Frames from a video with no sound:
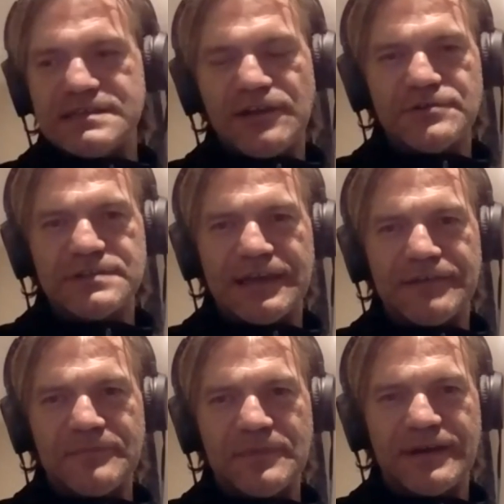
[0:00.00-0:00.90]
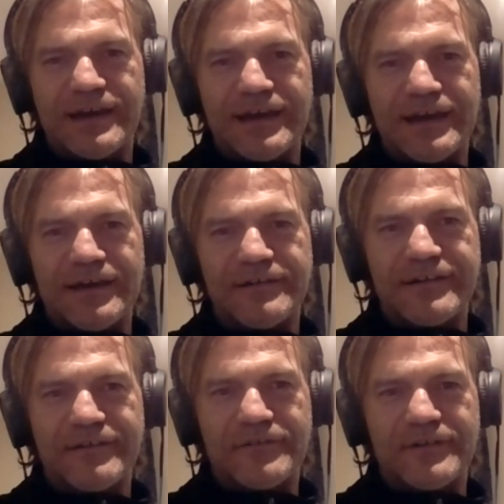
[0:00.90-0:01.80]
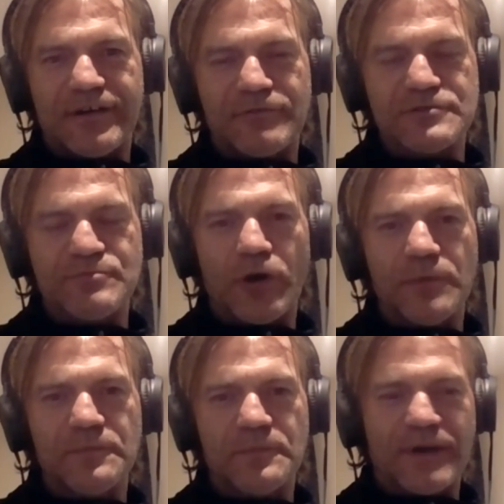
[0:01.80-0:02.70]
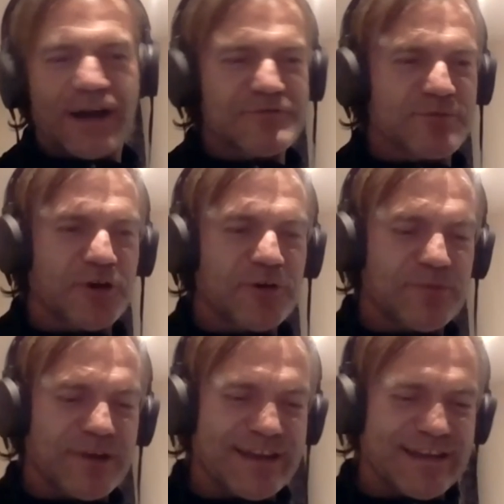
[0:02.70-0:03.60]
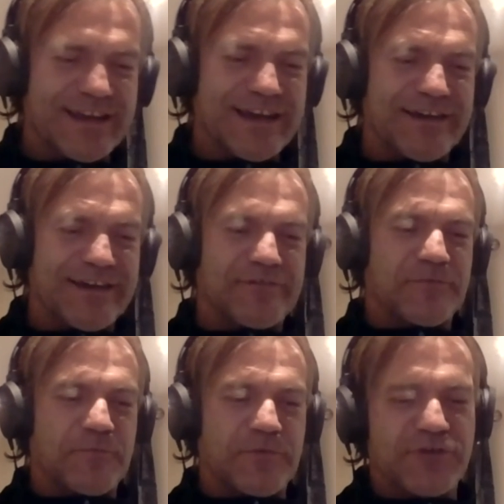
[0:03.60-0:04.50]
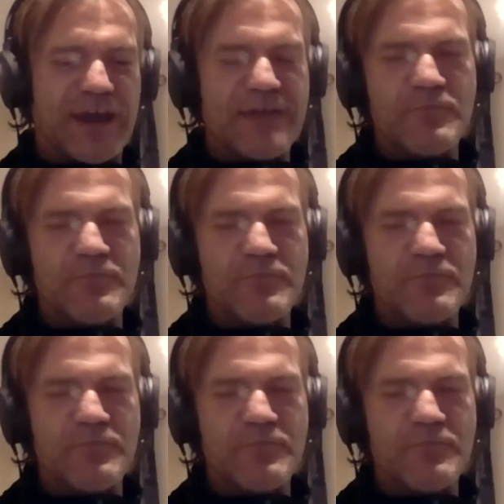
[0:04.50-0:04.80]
losing the game. Uh, I was brought up. I was brought up like uh, try and